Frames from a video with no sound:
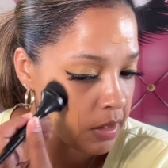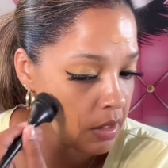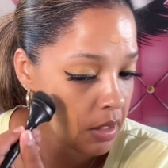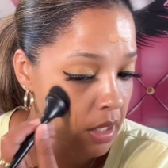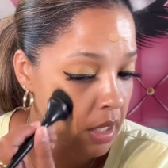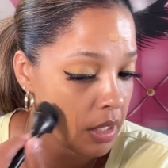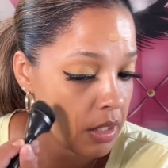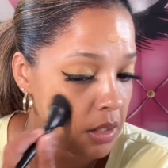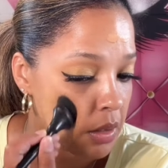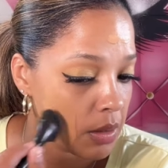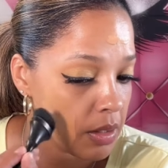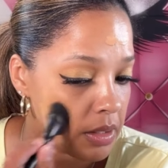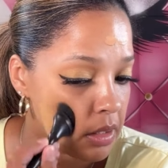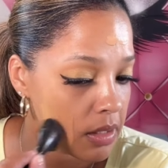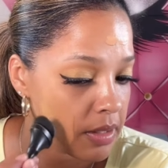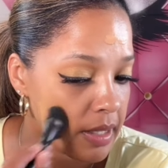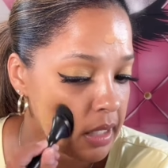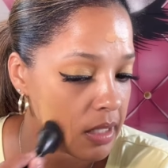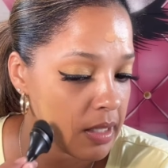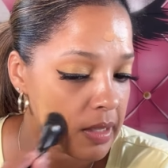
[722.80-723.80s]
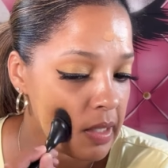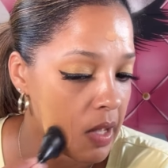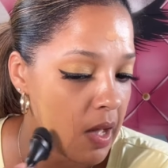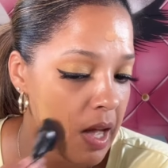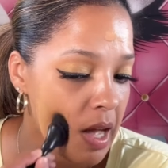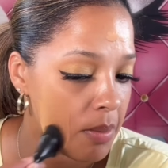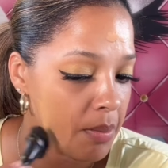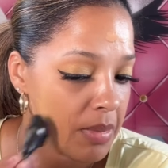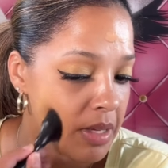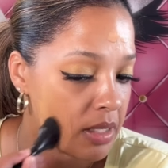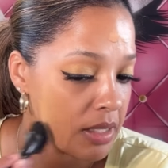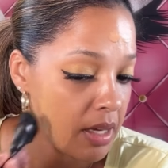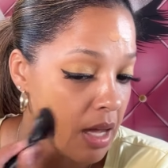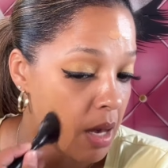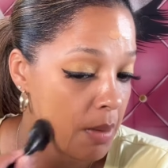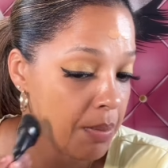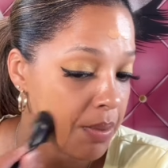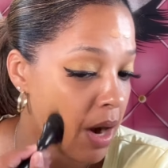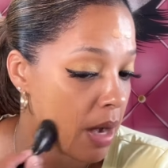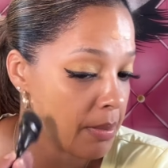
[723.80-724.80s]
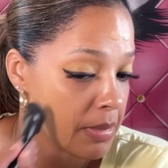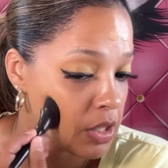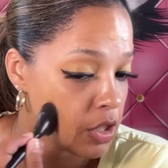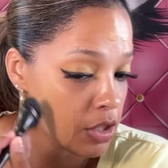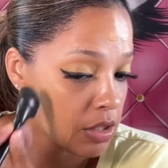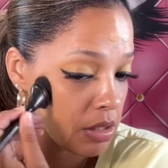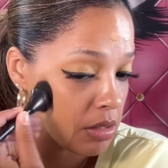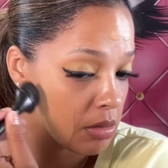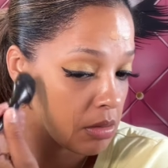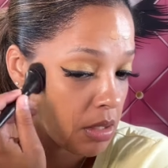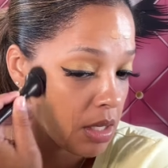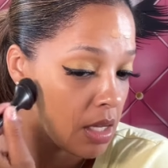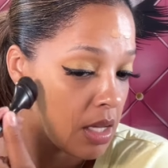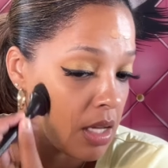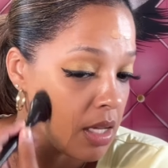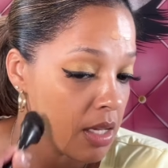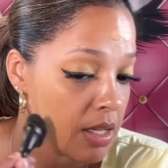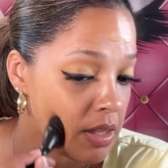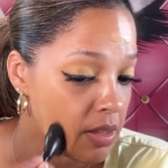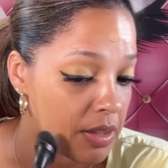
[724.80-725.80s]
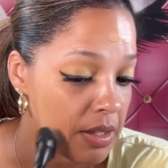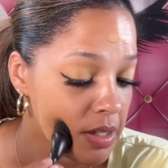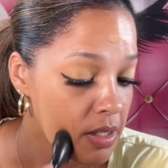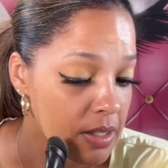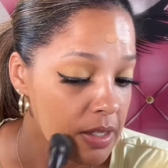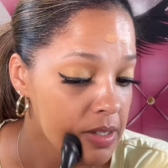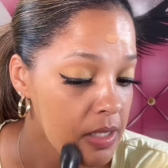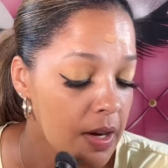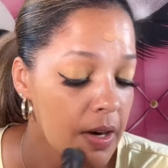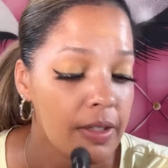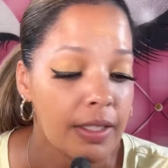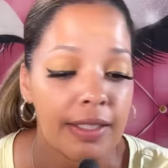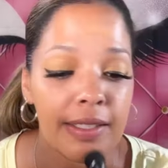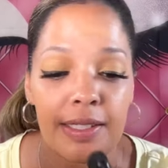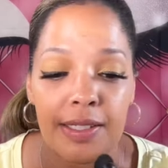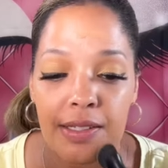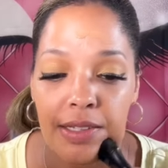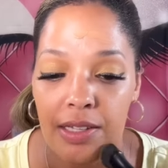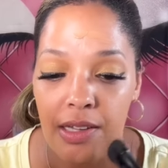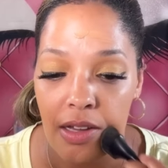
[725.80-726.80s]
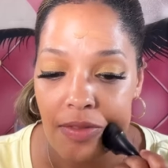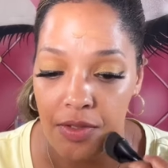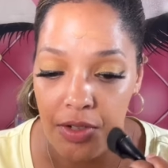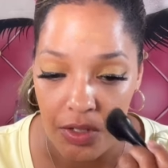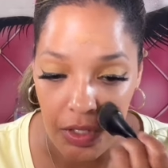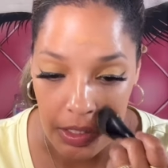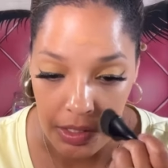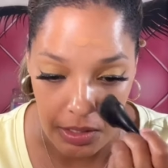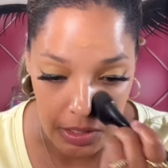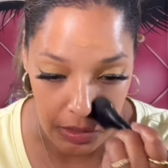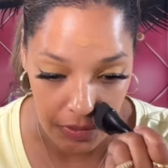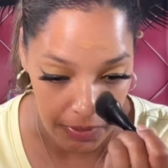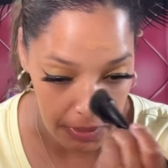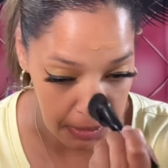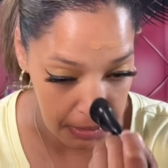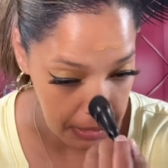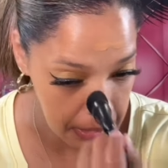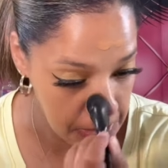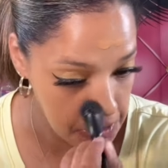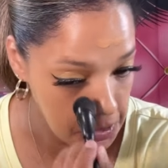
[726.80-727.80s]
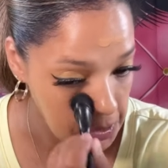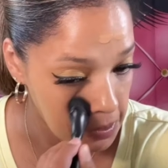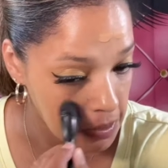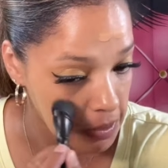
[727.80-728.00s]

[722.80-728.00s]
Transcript: I know it looks like a lot, but I promise you, there's hardly any coverage on this foundation.